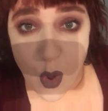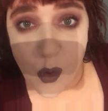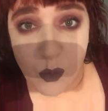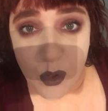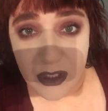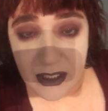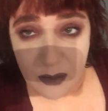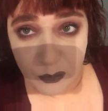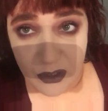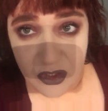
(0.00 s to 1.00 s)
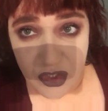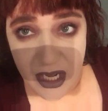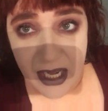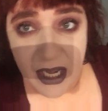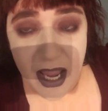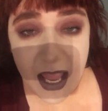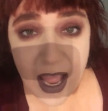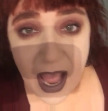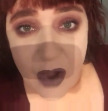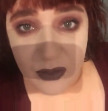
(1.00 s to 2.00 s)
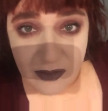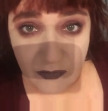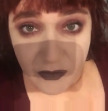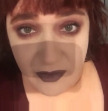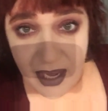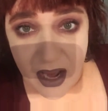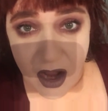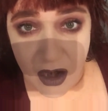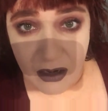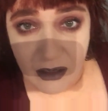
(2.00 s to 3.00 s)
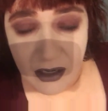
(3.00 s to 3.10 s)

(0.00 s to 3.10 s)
whole world can appreciate how evil they are.